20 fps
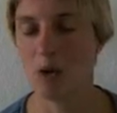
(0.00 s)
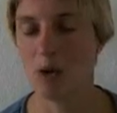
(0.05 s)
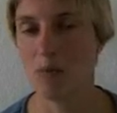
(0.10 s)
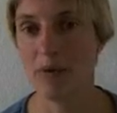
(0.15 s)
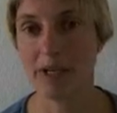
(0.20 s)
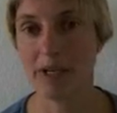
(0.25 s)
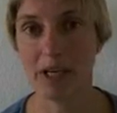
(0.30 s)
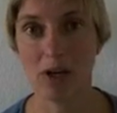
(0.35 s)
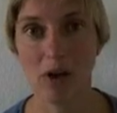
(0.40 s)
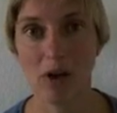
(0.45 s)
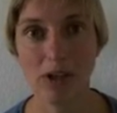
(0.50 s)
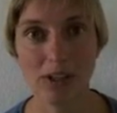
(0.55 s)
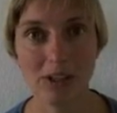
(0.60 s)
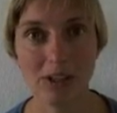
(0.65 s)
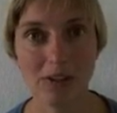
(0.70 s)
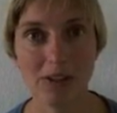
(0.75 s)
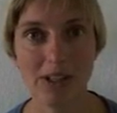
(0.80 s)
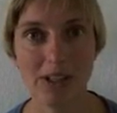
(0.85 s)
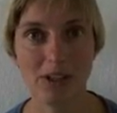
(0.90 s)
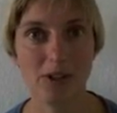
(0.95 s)
We can
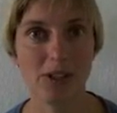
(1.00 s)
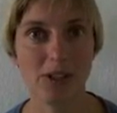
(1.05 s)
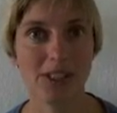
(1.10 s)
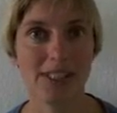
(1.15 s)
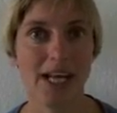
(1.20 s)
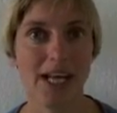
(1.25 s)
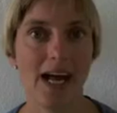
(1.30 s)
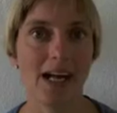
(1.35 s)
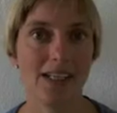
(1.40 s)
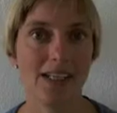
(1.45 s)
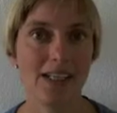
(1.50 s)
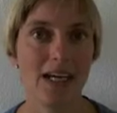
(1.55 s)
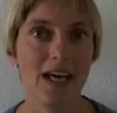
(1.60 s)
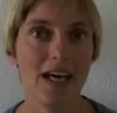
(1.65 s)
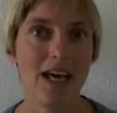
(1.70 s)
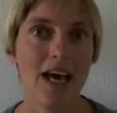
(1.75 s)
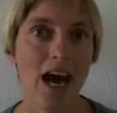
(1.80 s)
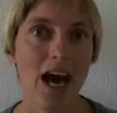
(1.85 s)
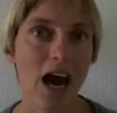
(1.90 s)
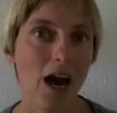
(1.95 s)
also understand
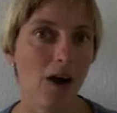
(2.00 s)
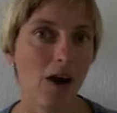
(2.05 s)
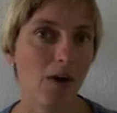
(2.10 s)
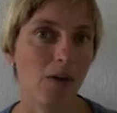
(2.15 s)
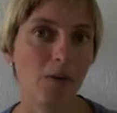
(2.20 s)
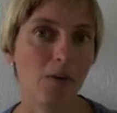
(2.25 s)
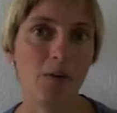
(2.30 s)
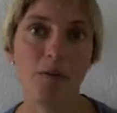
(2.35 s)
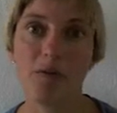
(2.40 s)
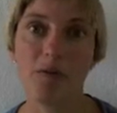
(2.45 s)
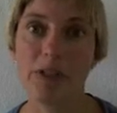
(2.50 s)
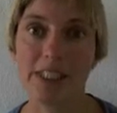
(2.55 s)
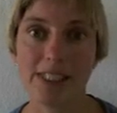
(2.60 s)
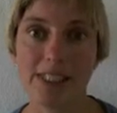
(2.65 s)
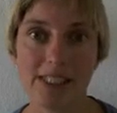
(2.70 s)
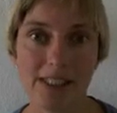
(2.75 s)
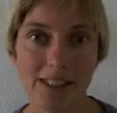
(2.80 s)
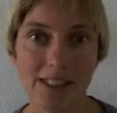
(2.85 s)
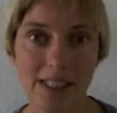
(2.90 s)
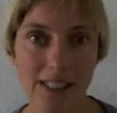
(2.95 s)
how
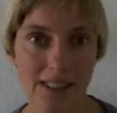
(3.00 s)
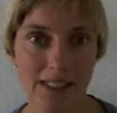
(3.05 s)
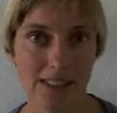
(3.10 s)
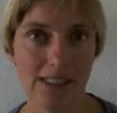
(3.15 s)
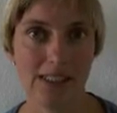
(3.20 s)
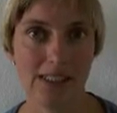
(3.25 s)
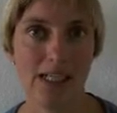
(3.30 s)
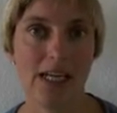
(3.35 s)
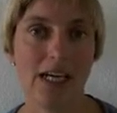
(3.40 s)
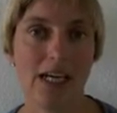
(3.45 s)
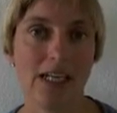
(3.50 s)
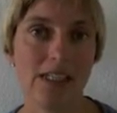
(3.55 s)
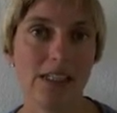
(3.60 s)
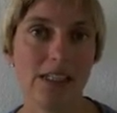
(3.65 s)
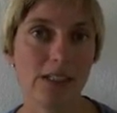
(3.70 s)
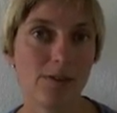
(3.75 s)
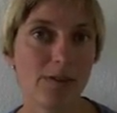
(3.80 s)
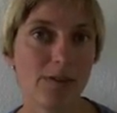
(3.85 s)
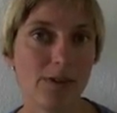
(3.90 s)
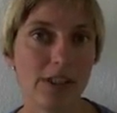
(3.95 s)
resilient
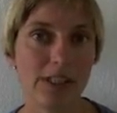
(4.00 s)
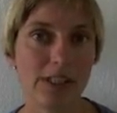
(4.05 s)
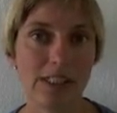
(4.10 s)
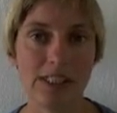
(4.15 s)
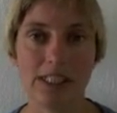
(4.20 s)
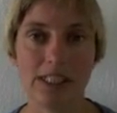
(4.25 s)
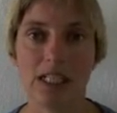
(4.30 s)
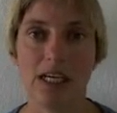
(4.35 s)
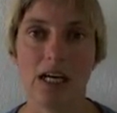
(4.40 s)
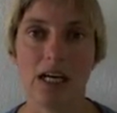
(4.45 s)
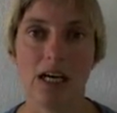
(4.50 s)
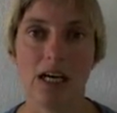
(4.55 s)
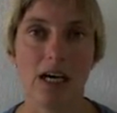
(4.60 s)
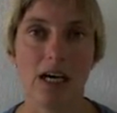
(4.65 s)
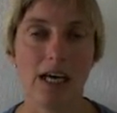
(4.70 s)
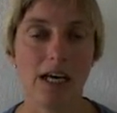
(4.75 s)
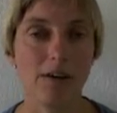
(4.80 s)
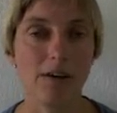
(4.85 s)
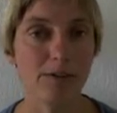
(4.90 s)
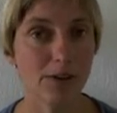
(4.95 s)
different
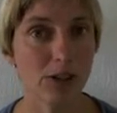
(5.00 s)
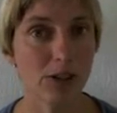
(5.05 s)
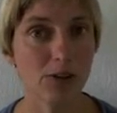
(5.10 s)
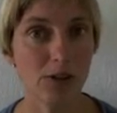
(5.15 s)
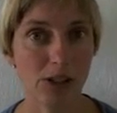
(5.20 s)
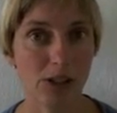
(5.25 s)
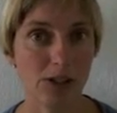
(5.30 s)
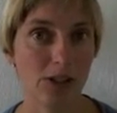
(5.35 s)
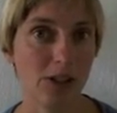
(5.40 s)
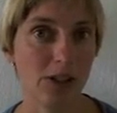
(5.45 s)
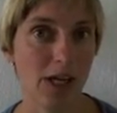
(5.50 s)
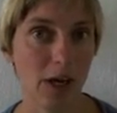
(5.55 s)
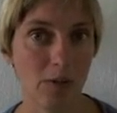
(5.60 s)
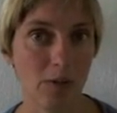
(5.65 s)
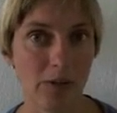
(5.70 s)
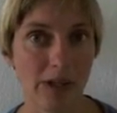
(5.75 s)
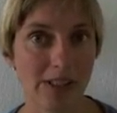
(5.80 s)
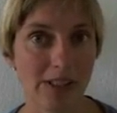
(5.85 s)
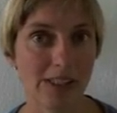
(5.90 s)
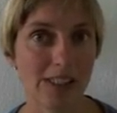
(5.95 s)
infrastructure
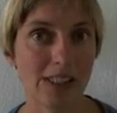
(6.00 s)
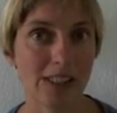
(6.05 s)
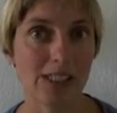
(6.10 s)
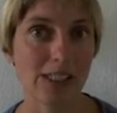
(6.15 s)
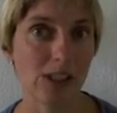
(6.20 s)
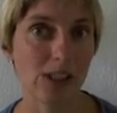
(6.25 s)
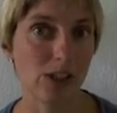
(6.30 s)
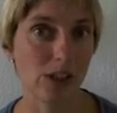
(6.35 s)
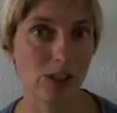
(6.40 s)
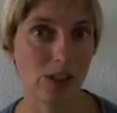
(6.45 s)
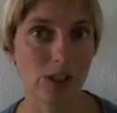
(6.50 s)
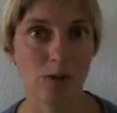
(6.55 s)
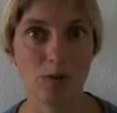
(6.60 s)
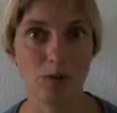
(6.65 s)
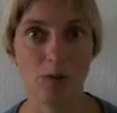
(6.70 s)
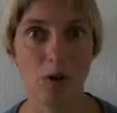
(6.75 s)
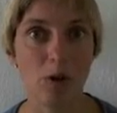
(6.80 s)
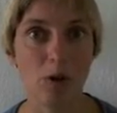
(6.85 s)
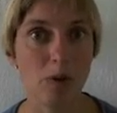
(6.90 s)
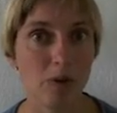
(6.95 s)
networks, such as
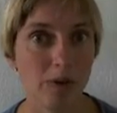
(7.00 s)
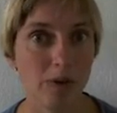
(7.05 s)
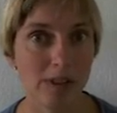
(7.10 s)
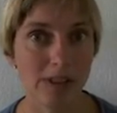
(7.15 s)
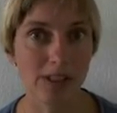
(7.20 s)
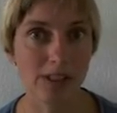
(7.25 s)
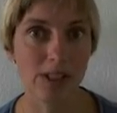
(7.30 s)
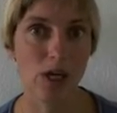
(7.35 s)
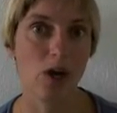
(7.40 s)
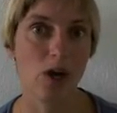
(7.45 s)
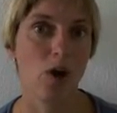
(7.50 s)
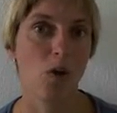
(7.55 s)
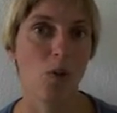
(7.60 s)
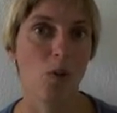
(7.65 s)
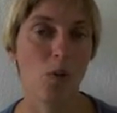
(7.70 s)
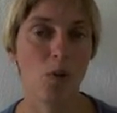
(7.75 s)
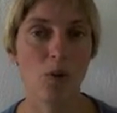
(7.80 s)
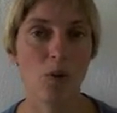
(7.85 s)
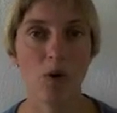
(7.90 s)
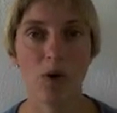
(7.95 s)
roads
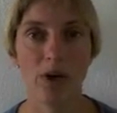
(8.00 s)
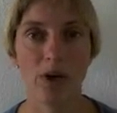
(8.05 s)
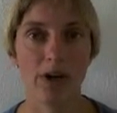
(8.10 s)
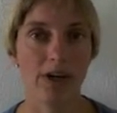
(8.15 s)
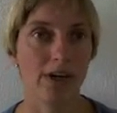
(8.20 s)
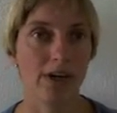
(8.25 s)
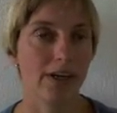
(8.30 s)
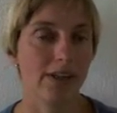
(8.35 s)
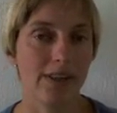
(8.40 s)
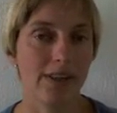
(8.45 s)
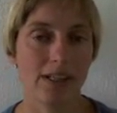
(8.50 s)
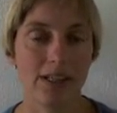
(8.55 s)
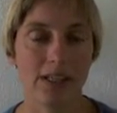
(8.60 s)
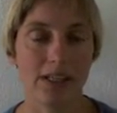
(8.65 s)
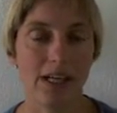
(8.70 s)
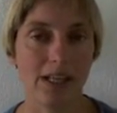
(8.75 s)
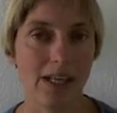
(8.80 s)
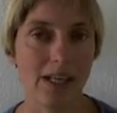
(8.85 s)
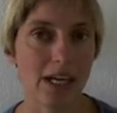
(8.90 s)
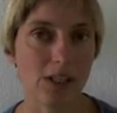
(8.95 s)
or the
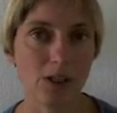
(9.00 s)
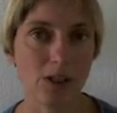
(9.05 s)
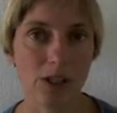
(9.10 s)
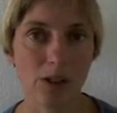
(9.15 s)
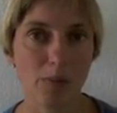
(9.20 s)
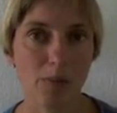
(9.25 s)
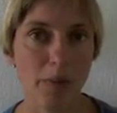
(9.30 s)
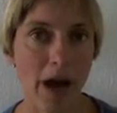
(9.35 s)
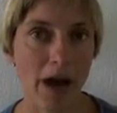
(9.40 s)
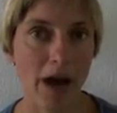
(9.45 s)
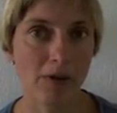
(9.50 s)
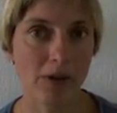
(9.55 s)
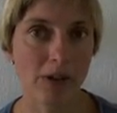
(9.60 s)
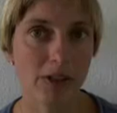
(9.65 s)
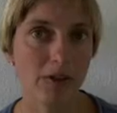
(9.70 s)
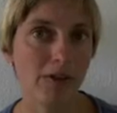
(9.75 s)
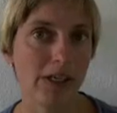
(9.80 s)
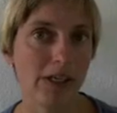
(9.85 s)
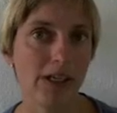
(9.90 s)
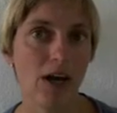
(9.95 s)
electrical power
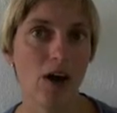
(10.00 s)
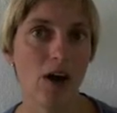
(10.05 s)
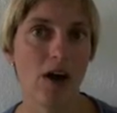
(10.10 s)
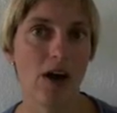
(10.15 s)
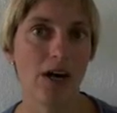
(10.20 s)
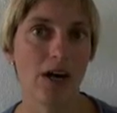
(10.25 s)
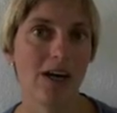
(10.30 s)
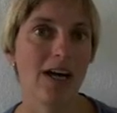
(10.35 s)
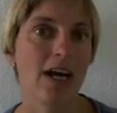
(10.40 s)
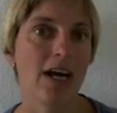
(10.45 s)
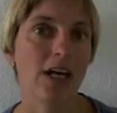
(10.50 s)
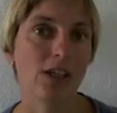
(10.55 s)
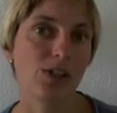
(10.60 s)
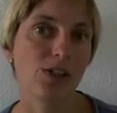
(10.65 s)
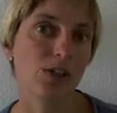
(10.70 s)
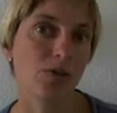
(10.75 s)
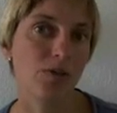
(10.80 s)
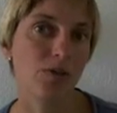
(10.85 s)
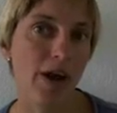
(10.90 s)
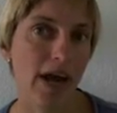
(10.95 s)
grid, are
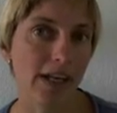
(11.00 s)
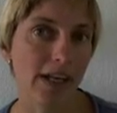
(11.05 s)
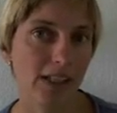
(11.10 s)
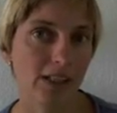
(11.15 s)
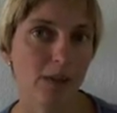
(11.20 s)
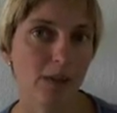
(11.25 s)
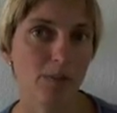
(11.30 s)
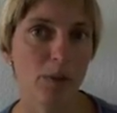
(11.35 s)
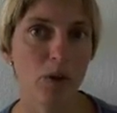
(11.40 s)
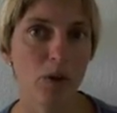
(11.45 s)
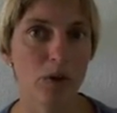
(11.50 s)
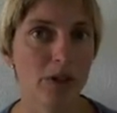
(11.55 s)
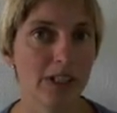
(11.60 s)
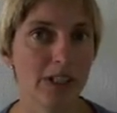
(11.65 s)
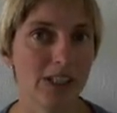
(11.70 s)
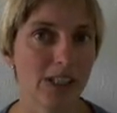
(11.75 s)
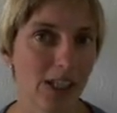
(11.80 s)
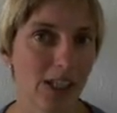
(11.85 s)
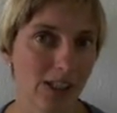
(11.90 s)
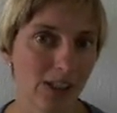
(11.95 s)
to random or
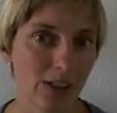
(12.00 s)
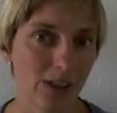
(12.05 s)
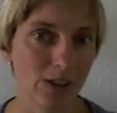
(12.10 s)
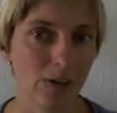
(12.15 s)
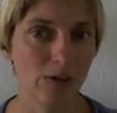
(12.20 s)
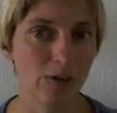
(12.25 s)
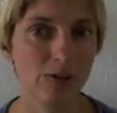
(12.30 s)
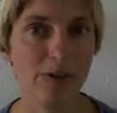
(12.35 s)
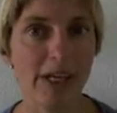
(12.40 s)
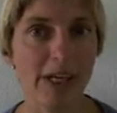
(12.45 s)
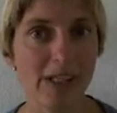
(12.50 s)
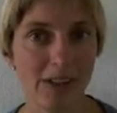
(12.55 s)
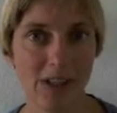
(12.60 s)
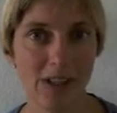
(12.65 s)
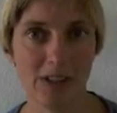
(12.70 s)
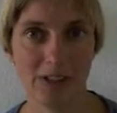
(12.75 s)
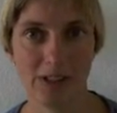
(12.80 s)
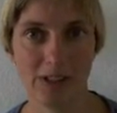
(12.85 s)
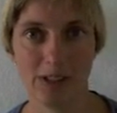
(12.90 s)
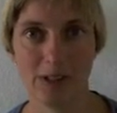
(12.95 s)
intentional
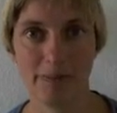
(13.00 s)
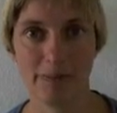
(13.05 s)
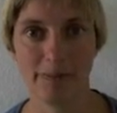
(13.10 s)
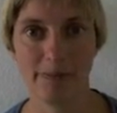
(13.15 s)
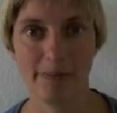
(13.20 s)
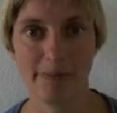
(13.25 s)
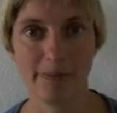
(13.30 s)
failures.